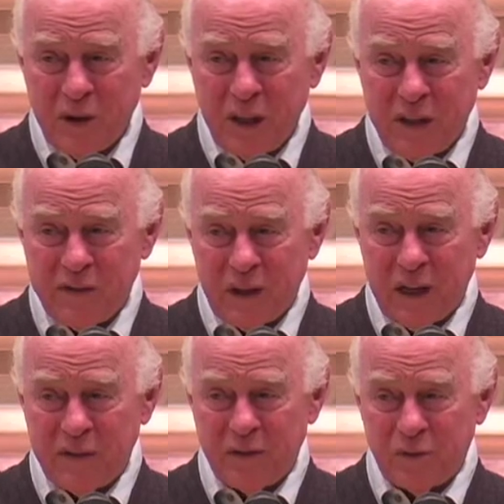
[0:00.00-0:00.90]
day of your
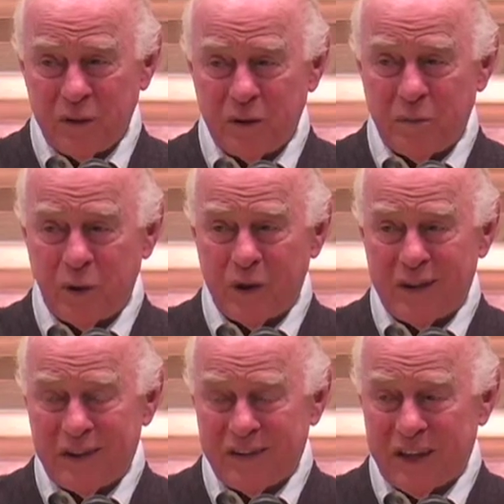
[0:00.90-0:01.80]
life is when you're born,
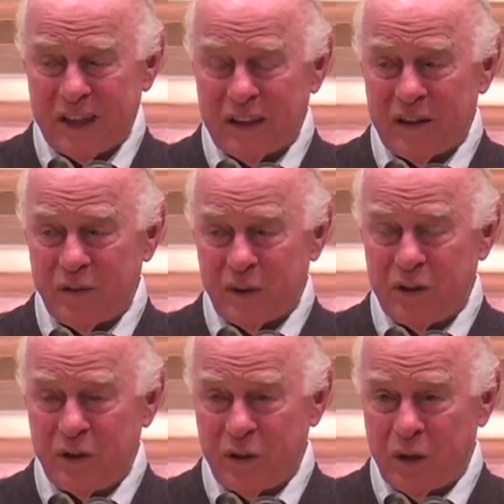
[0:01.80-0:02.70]
and the second is when
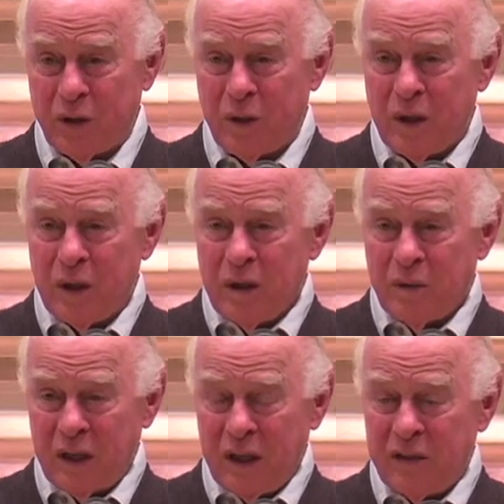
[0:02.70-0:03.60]
you know
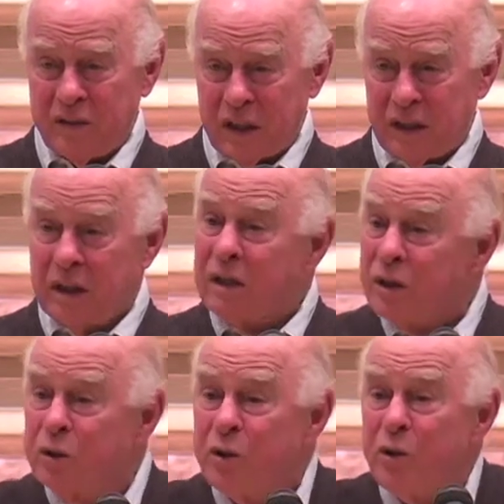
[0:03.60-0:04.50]
when he said,
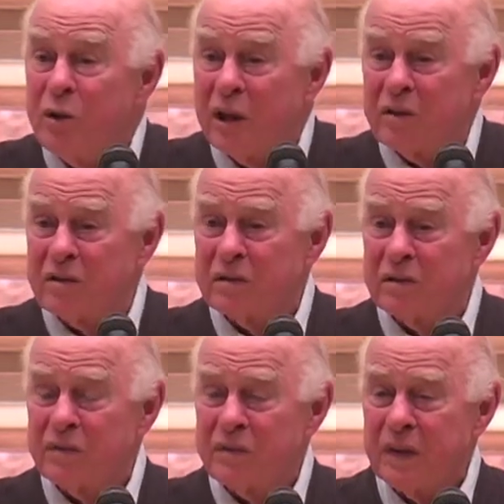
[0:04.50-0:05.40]
you do this.
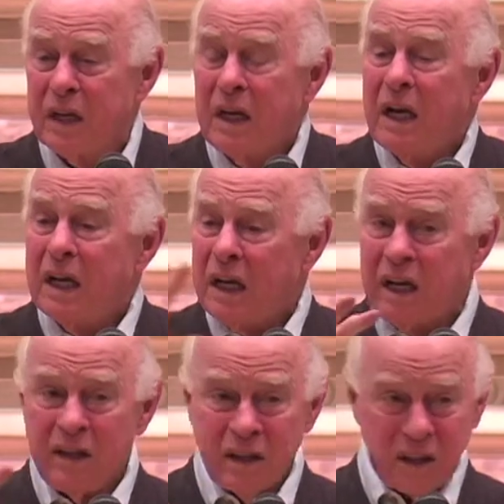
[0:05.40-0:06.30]
And
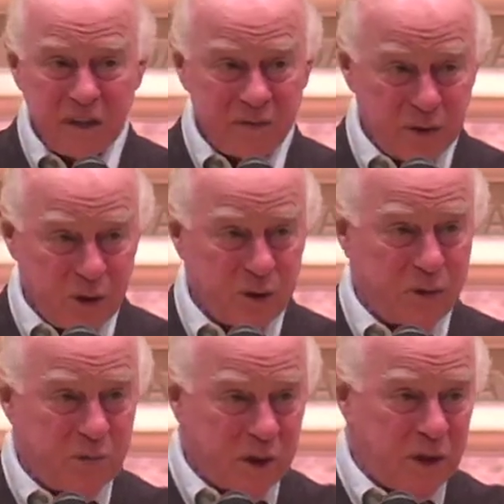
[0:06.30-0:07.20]
I think for you,
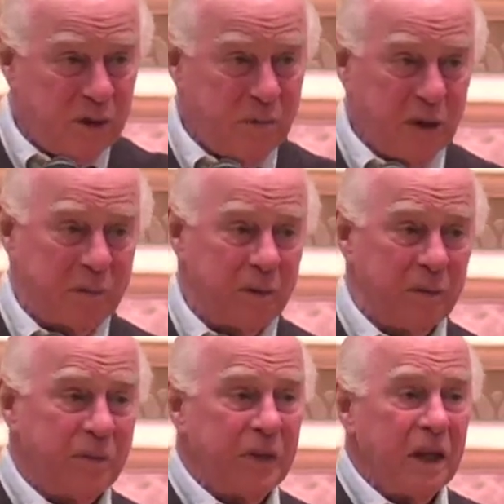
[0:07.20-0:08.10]
married people,
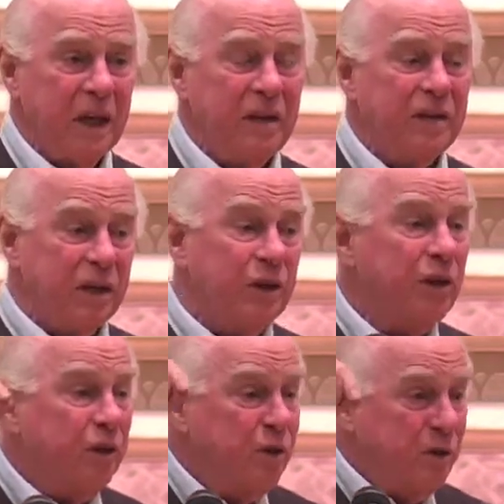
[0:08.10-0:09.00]
he said, now
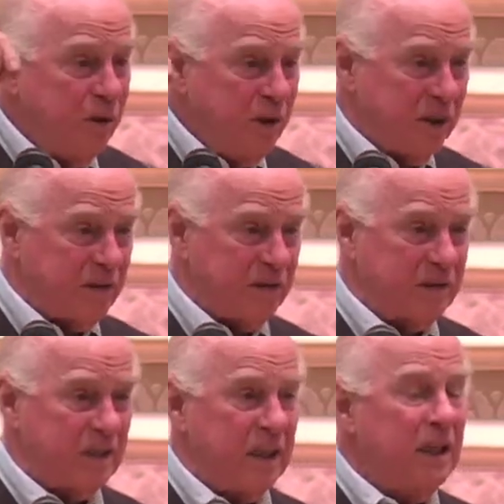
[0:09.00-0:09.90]
you do
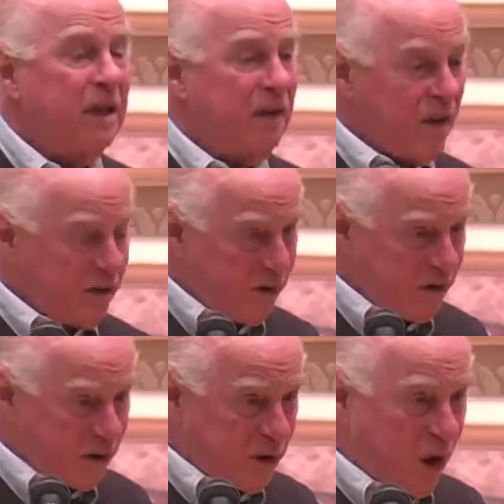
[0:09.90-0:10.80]
this. This is
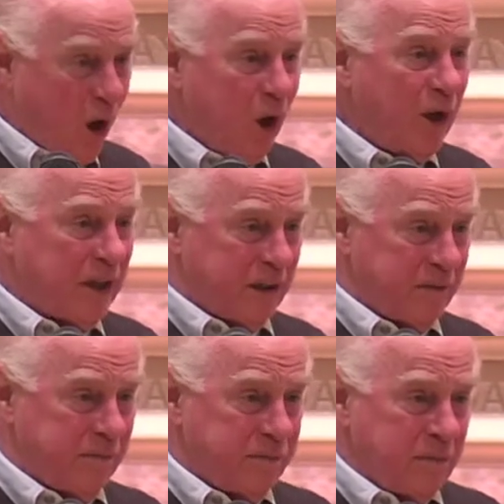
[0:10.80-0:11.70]
your calling.
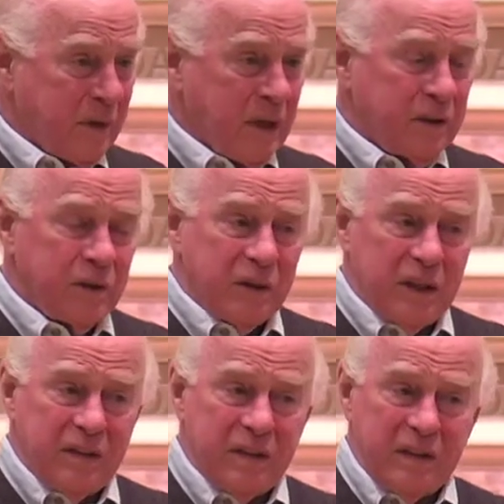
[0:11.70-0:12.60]
So it
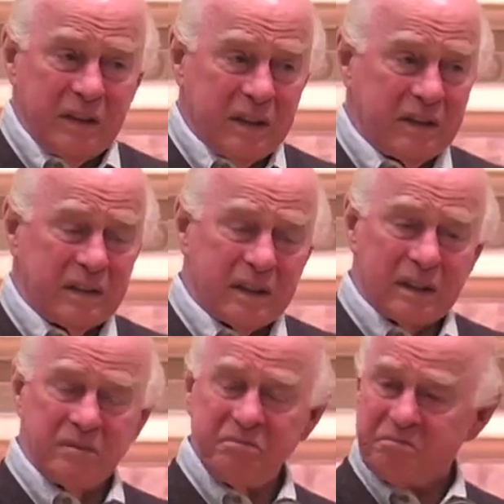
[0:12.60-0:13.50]
isn't just a